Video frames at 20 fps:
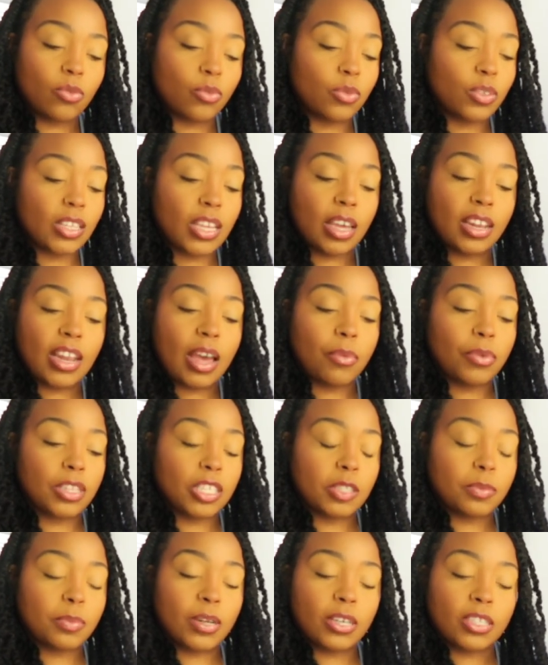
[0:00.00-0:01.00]
oh yeah not with
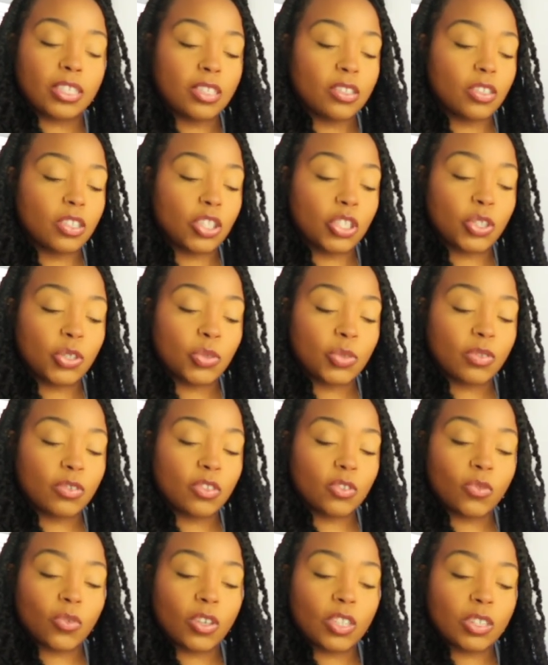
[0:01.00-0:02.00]
this person the two
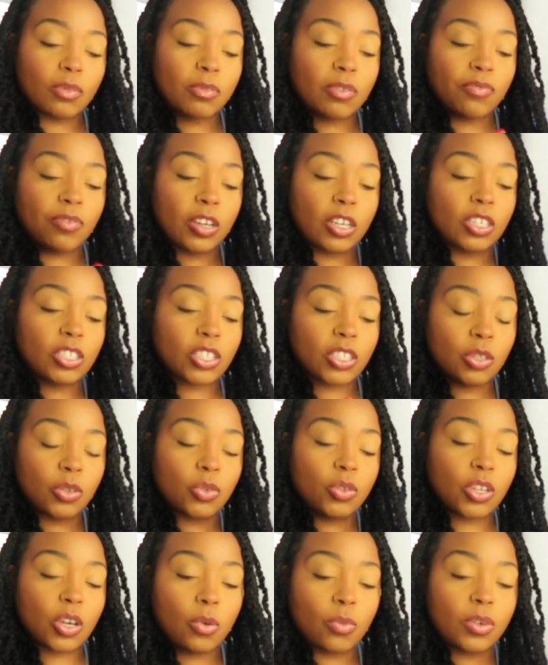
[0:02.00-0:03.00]
swords in reverse so
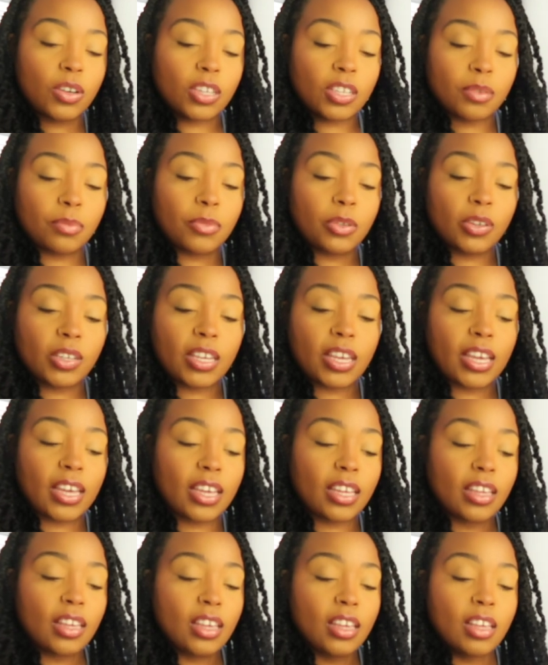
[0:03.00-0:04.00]
you don't want to
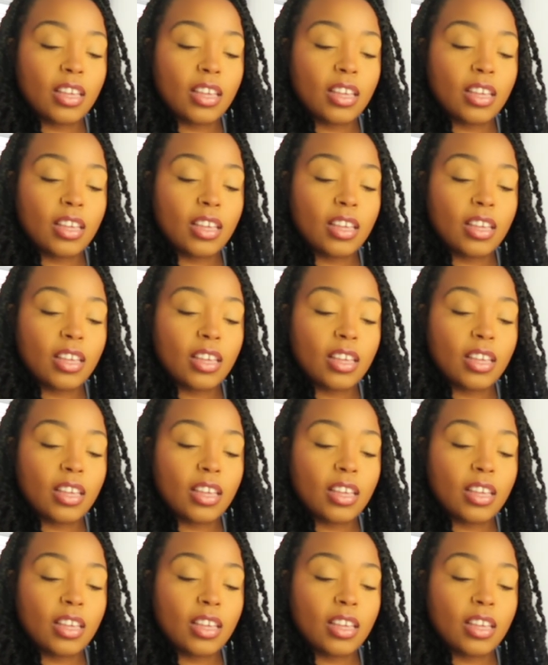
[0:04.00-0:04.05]
communicate